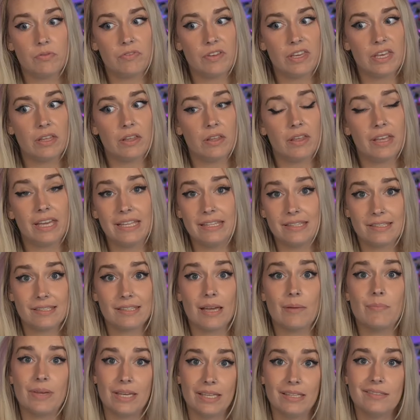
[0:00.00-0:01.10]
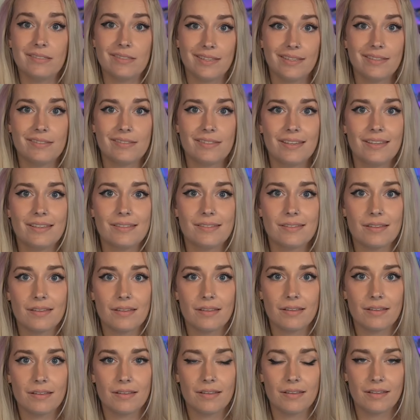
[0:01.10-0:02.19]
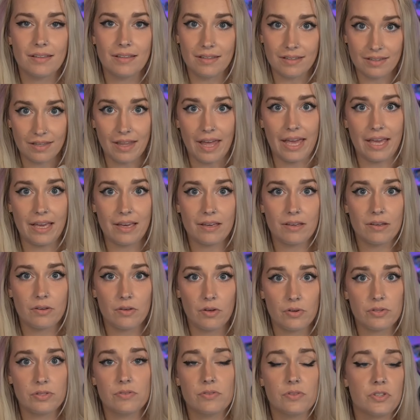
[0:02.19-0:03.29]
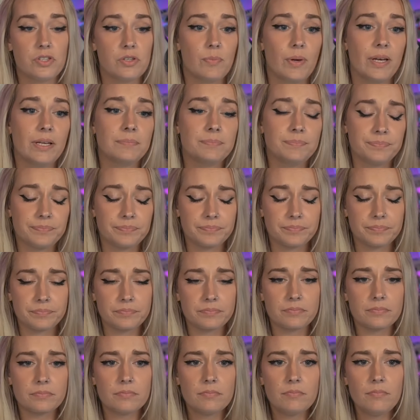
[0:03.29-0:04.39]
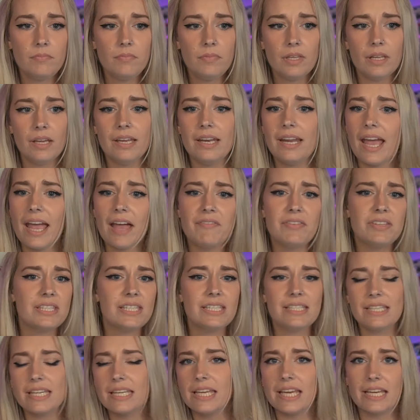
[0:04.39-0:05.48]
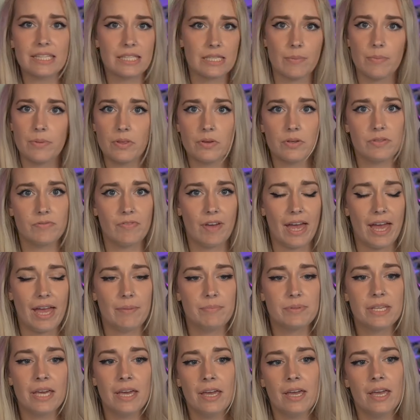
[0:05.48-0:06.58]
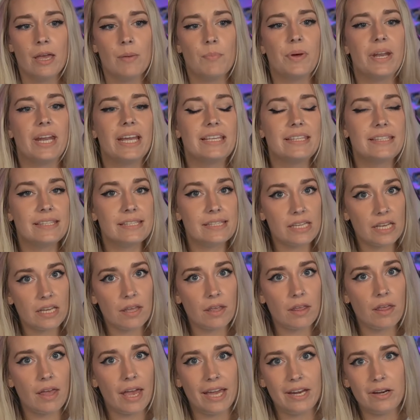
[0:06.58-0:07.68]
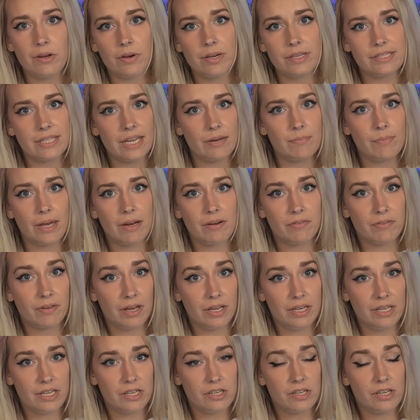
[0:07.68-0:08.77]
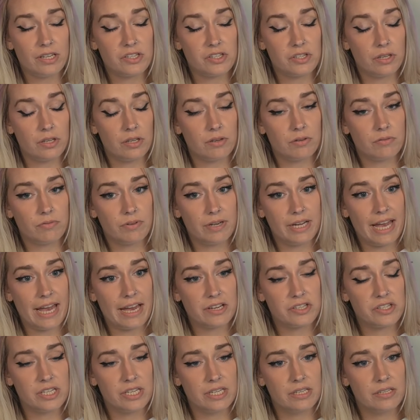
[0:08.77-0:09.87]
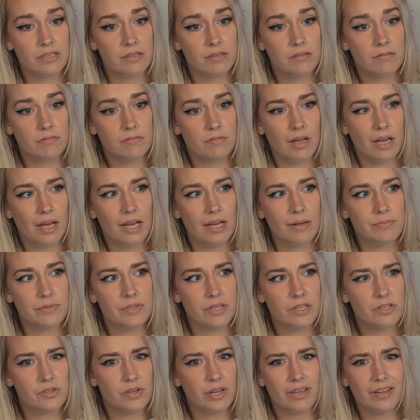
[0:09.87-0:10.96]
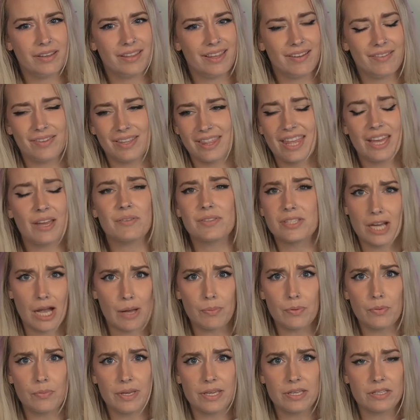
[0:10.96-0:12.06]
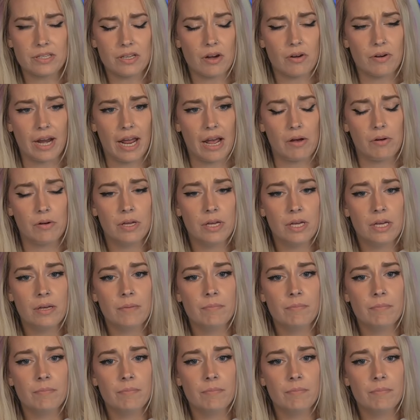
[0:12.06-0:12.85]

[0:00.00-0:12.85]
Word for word: feel in some instances like Ghost of Tsushima. And I obviously did get some of those vibes, but I still, I know I said in my initial reaction um, to the trailer, that I think it was a couple weeks ago now,